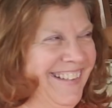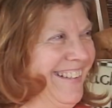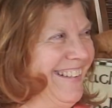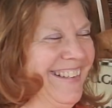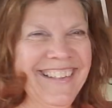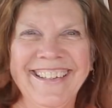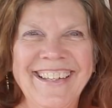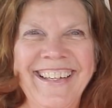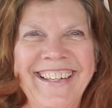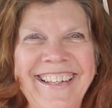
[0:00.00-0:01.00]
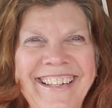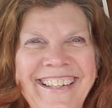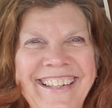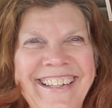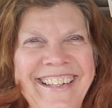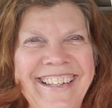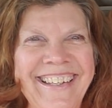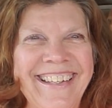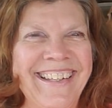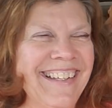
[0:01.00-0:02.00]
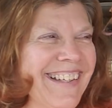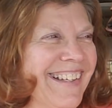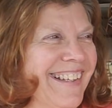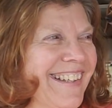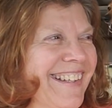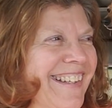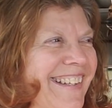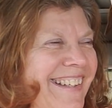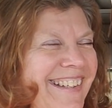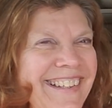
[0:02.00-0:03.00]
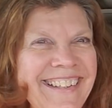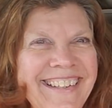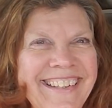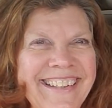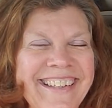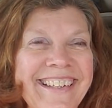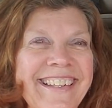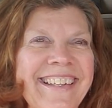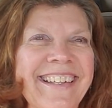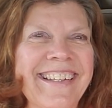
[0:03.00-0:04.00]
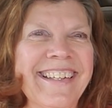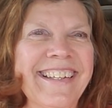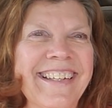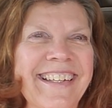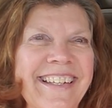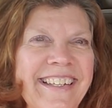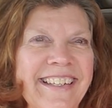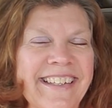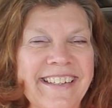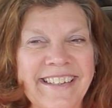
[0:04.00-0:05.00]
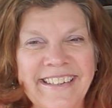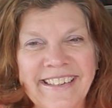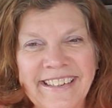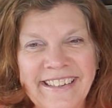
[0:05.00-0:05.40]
(not speaking)